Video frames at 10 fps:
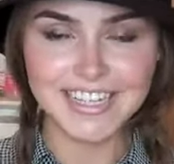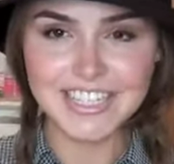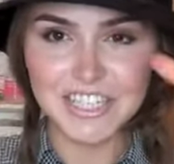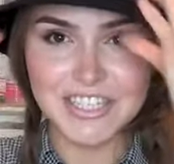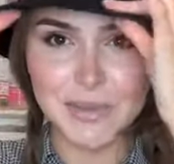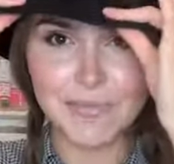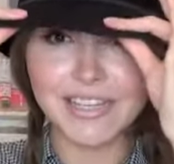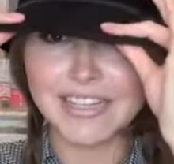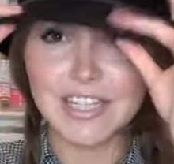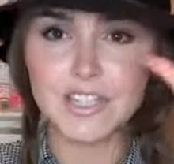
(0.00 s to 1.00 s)
It's just
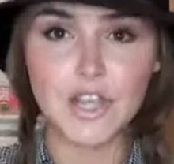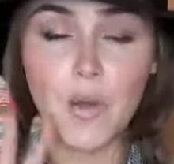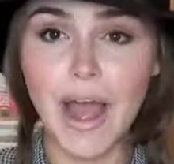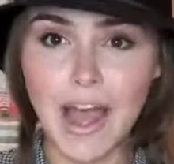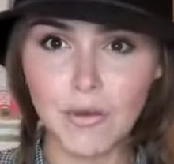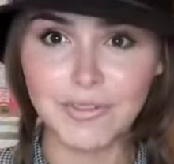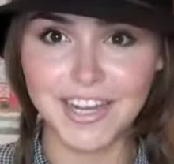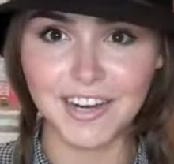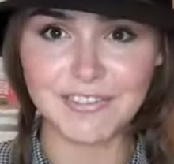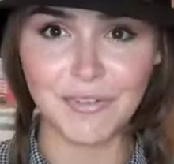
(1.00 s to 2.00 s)
something that's so out
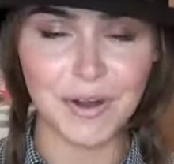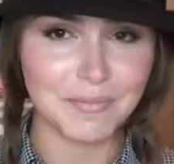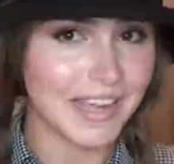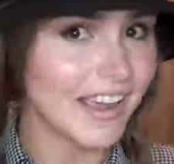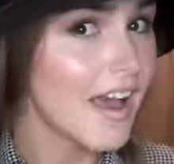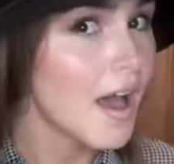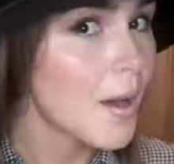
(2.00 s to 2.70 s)
there for me.